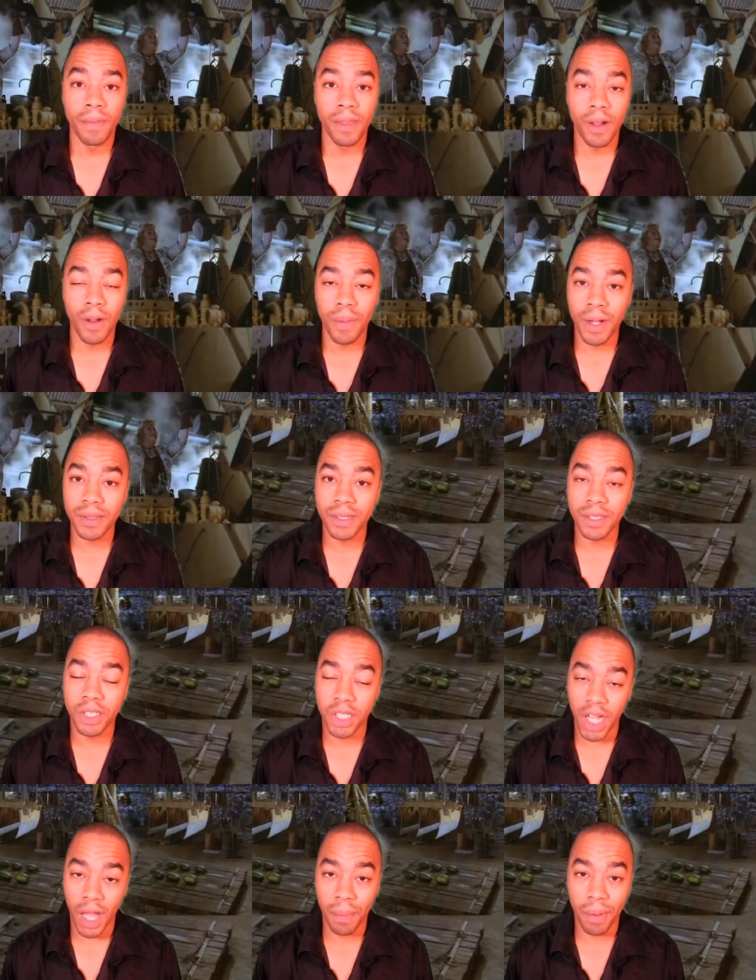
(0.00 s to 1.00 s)
They're about to
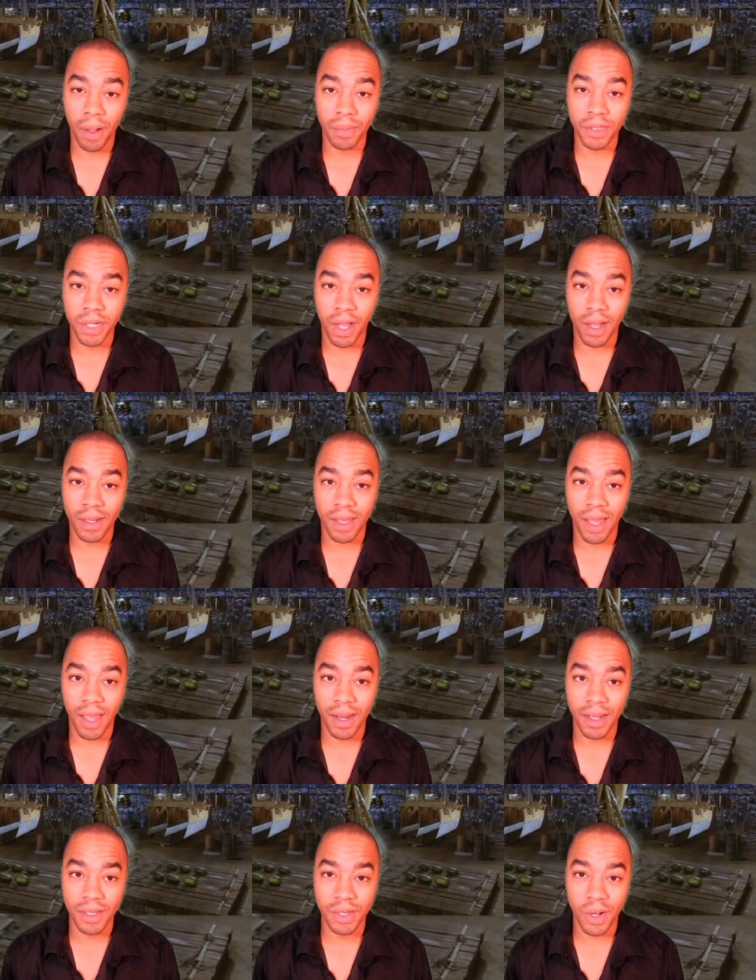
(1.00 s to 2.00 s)
chop up John
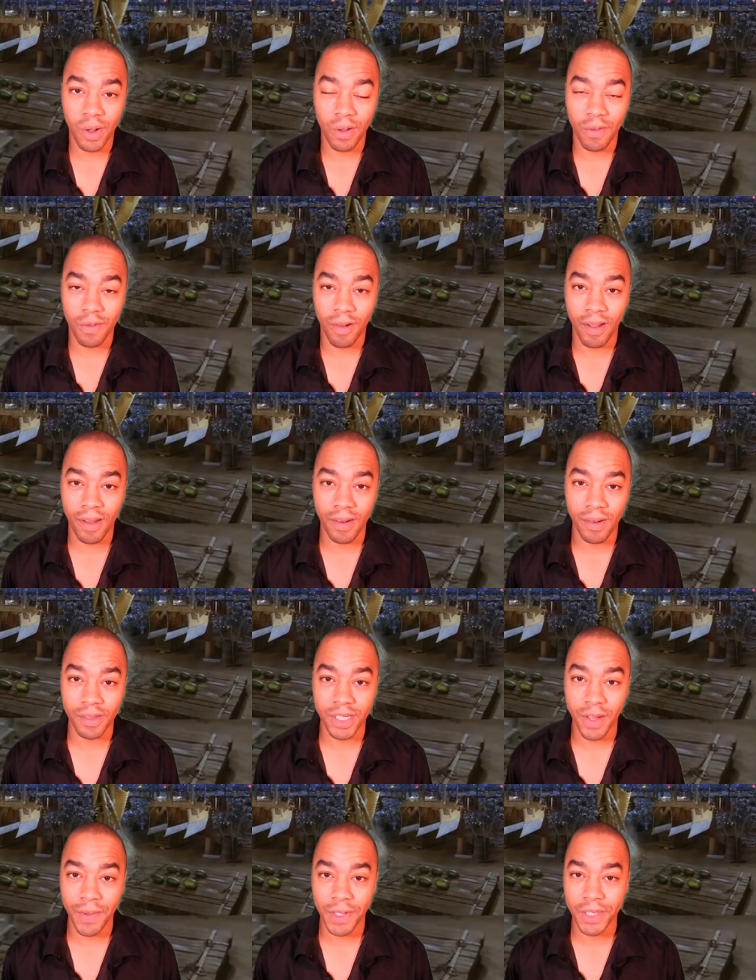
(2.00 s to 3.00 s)
Candy's girlfriend or
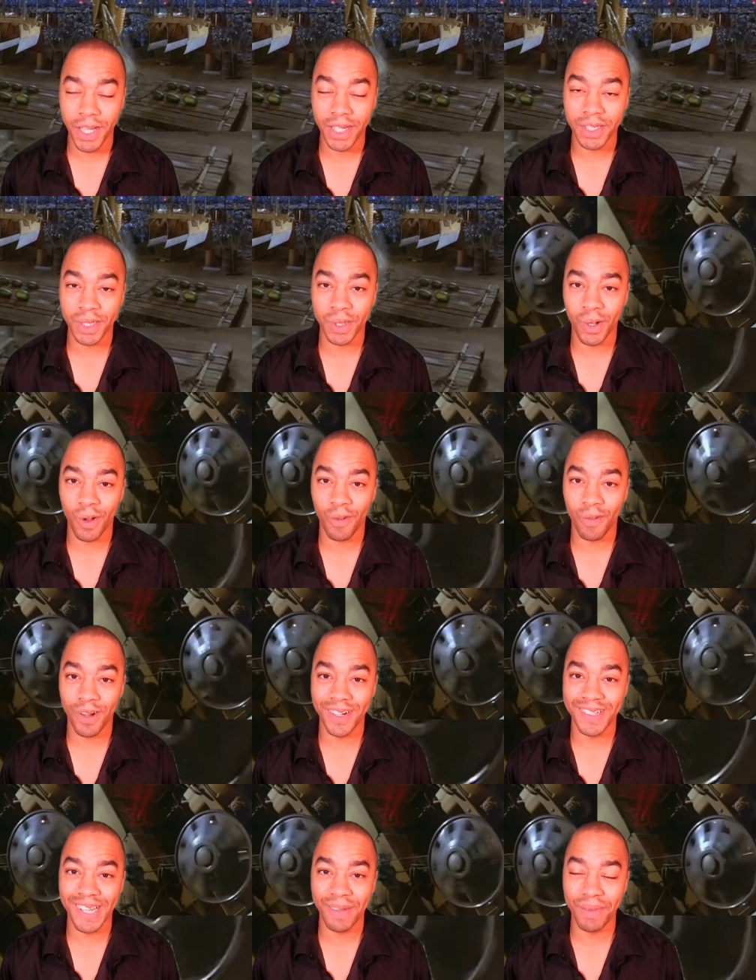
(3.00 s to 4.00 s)
Chevy Chase's
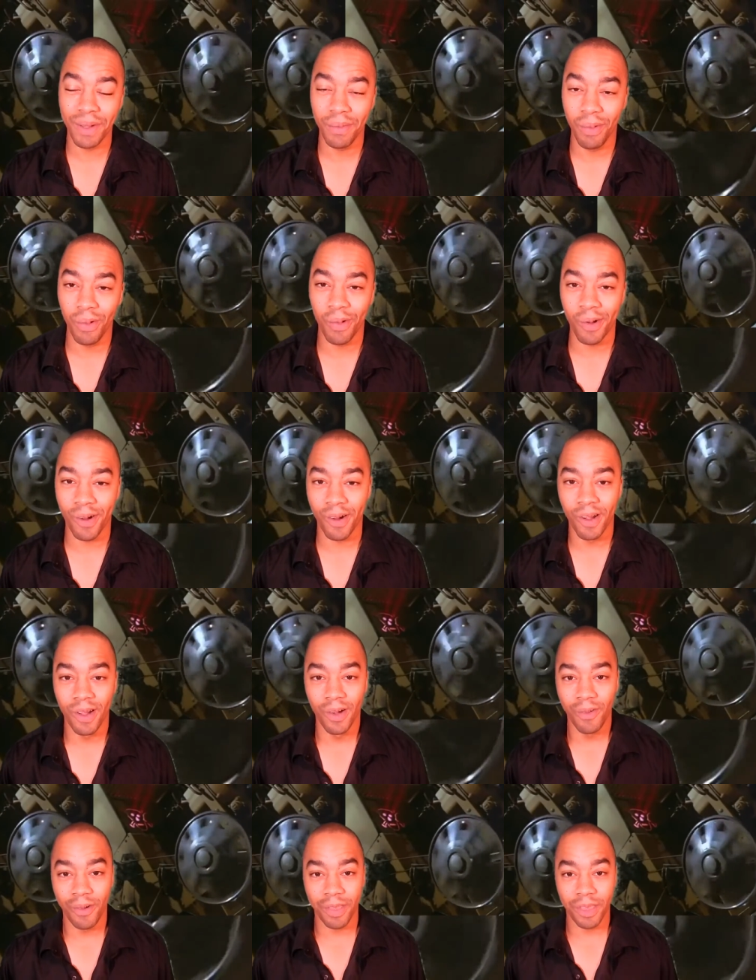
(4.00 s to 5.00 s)
girlfriend Demi Moore
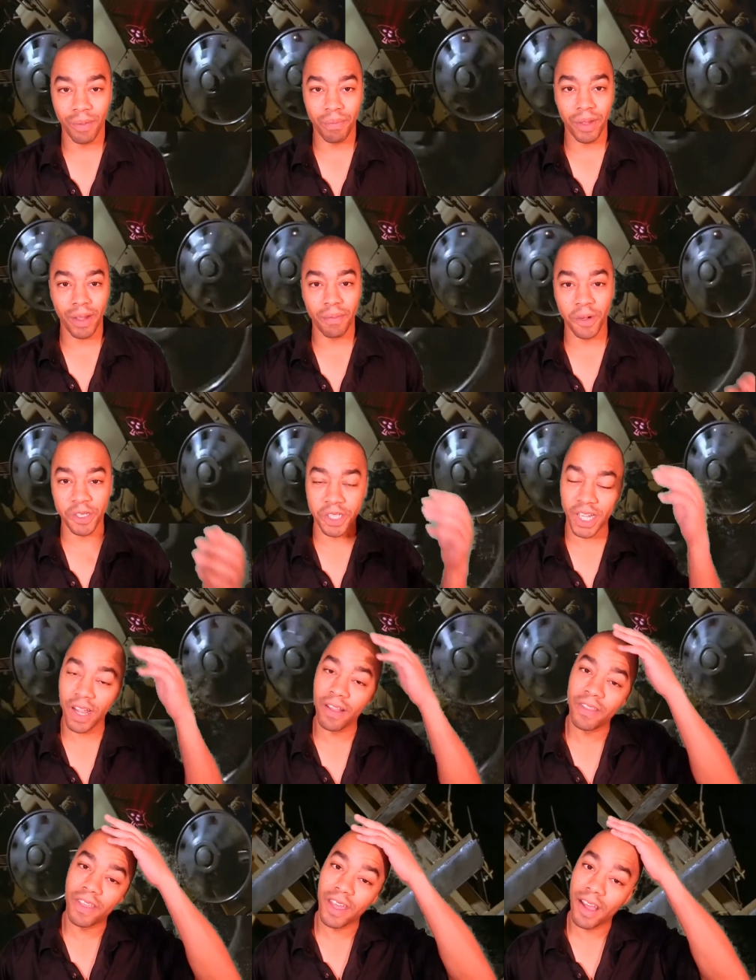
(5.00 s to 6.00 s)
with the big
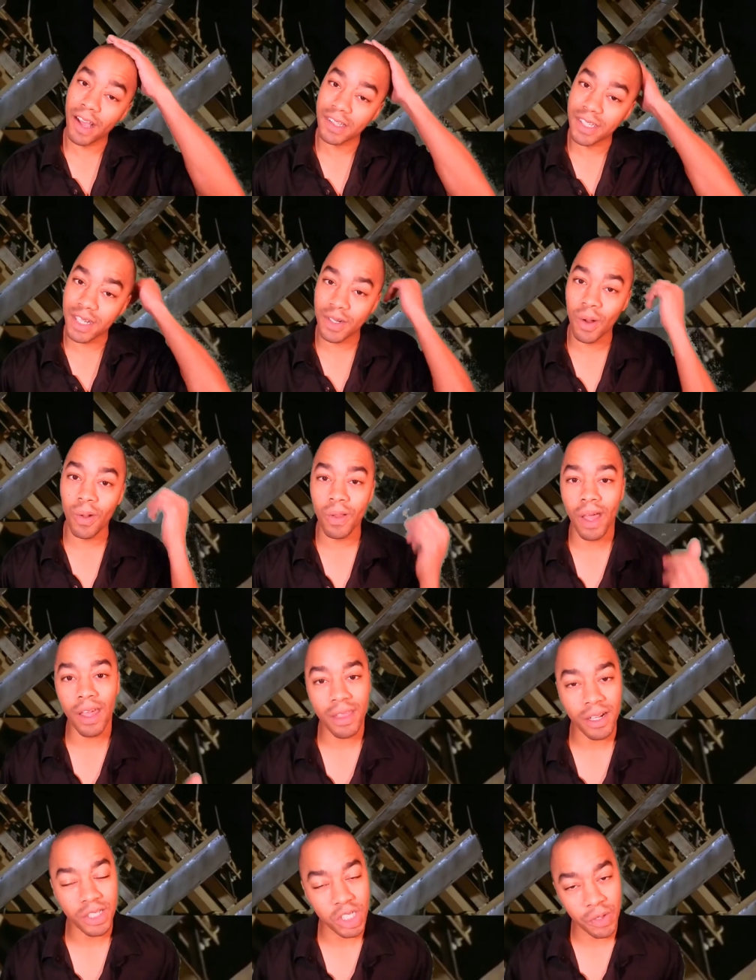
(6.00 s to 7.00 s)
machine thing because they don't
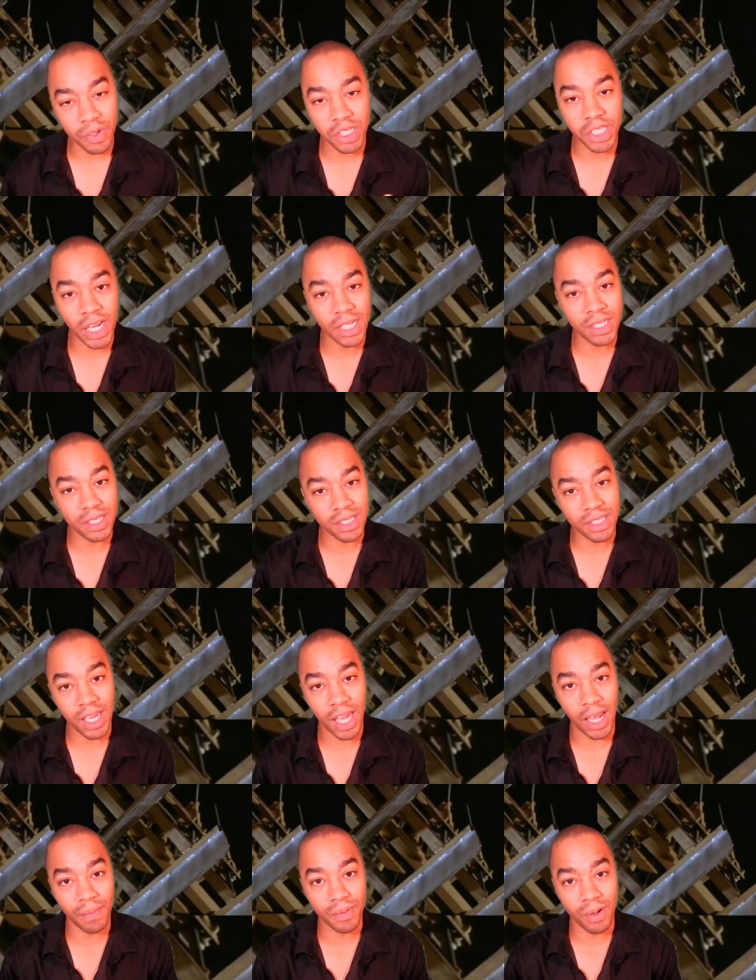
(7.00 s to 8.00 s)
like that Chevy Chase
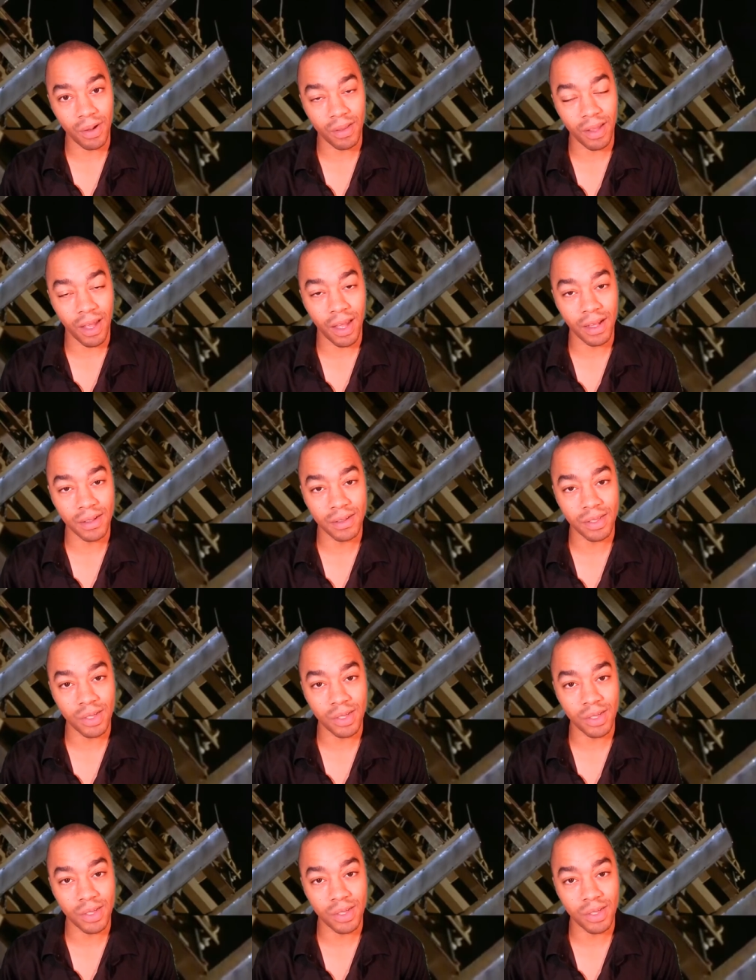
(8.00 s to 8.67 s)
escaped all that.